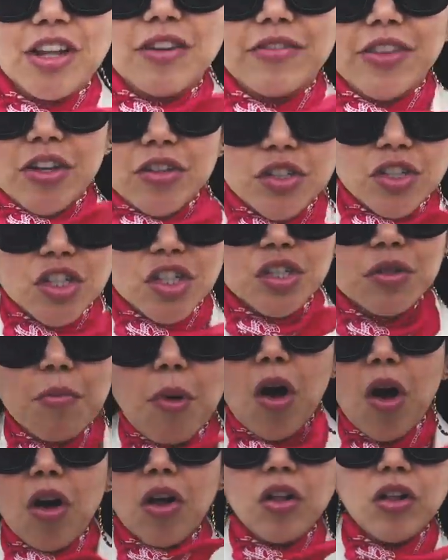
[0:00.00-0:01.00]
of those
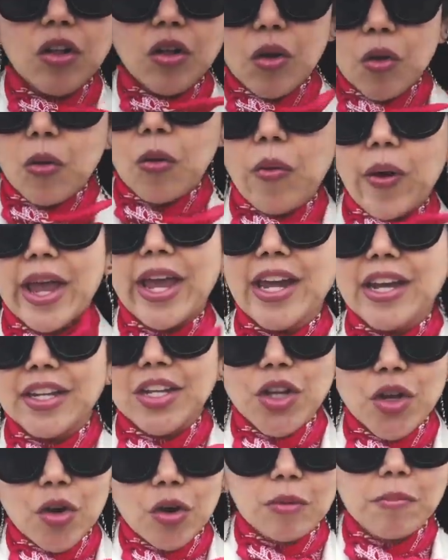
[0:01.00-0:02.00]
small,
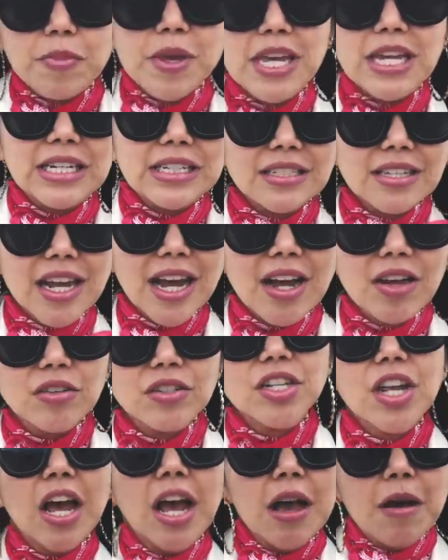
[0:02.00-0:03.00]
quaint European
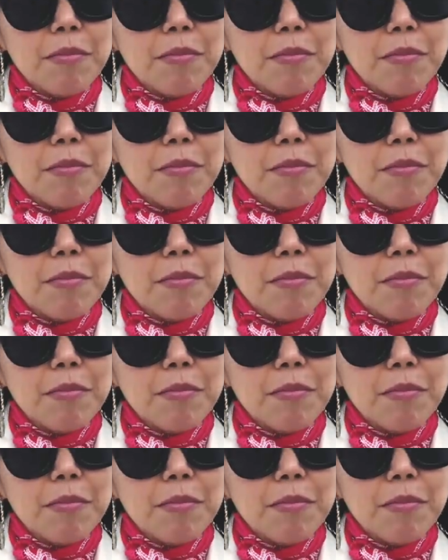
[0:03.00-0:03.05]
towns,